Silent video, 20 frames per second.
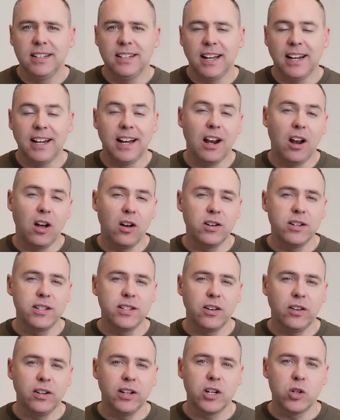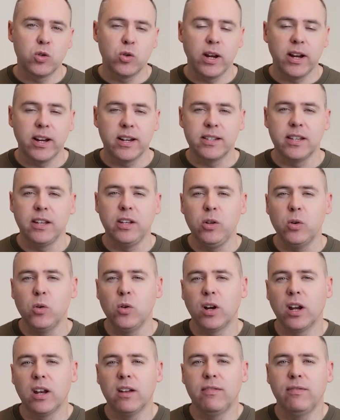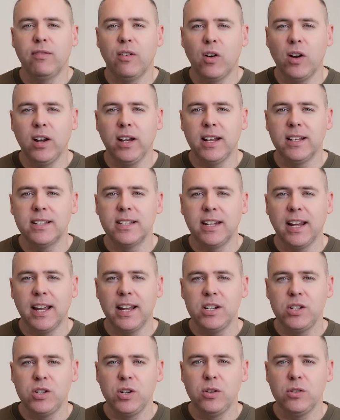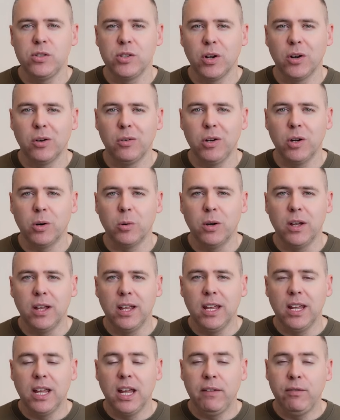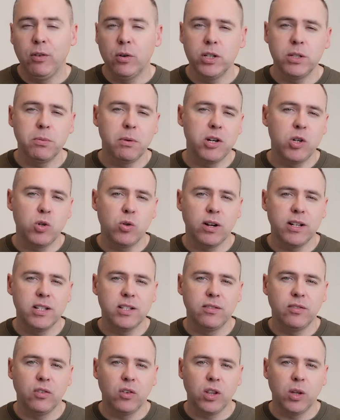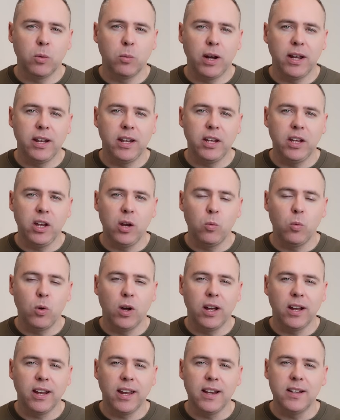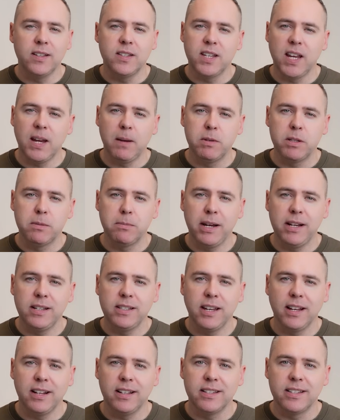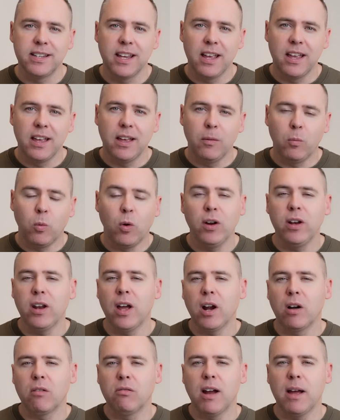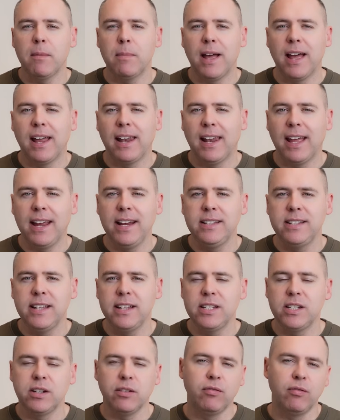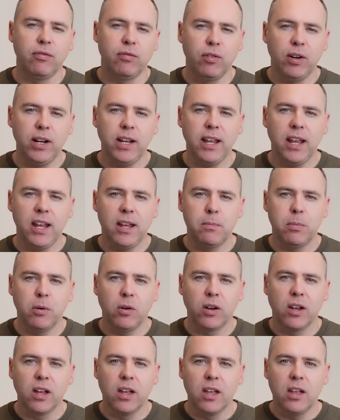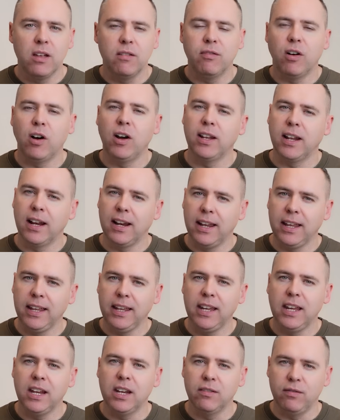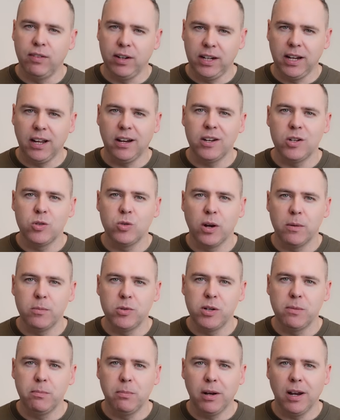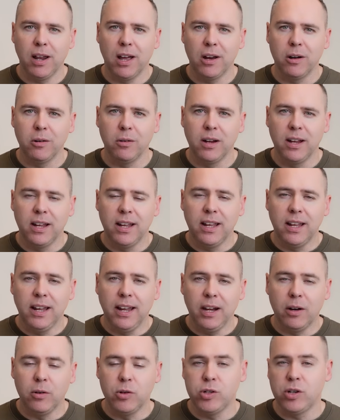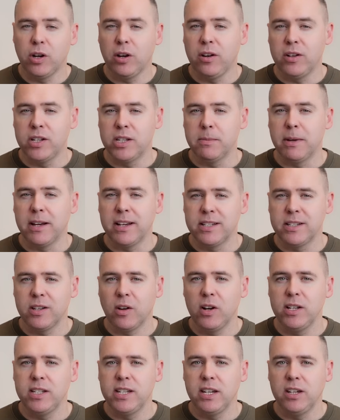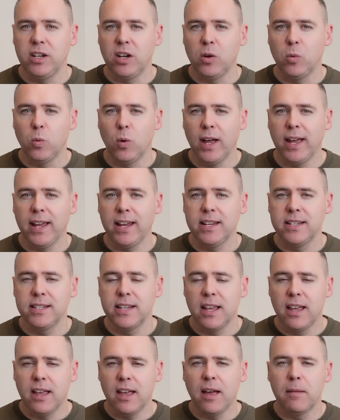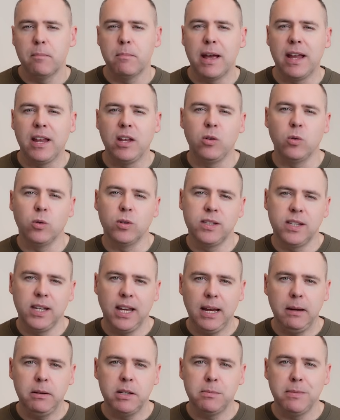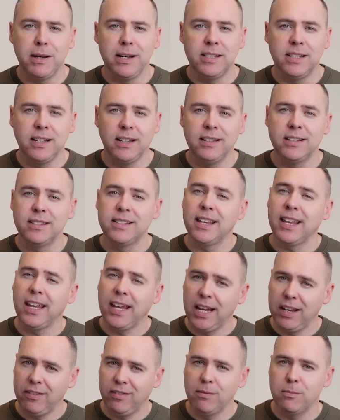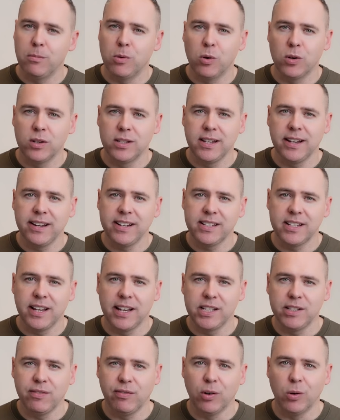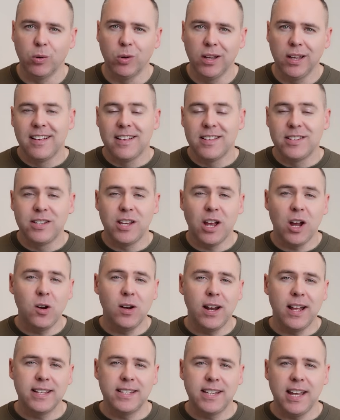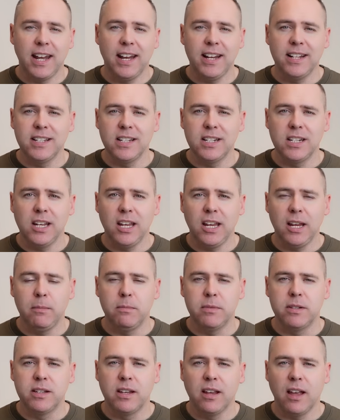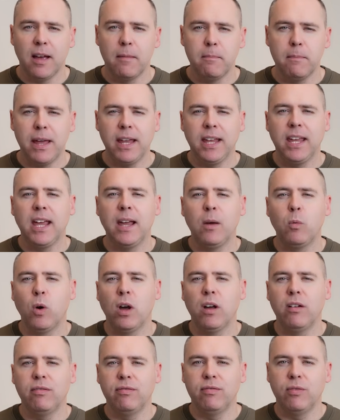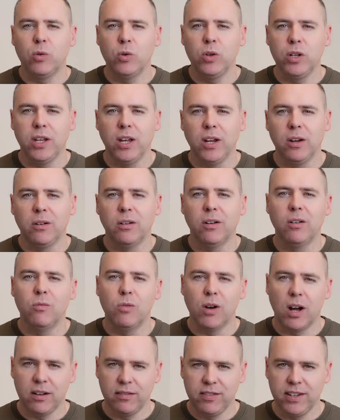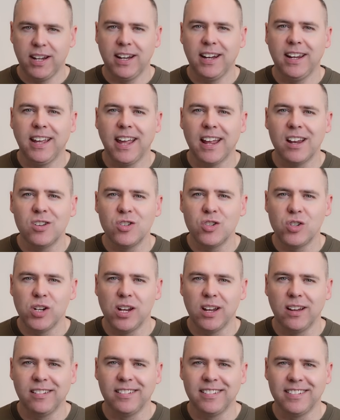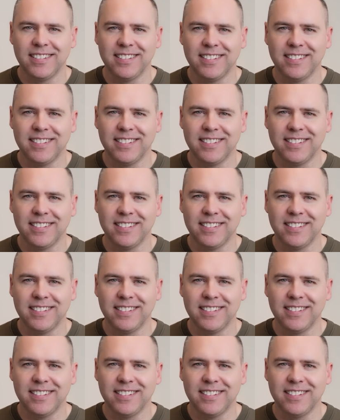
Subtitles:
And alongside the tricks that you're going to find in today's tutorial, if you also want to transform the way that you work in Teams meetings, why not grab our latest and free ebook via the link in the video description below. It'll show you some exciting new ways and make your Teams meetings even more successful. So let's head into Teams and make it work for you rather than against you.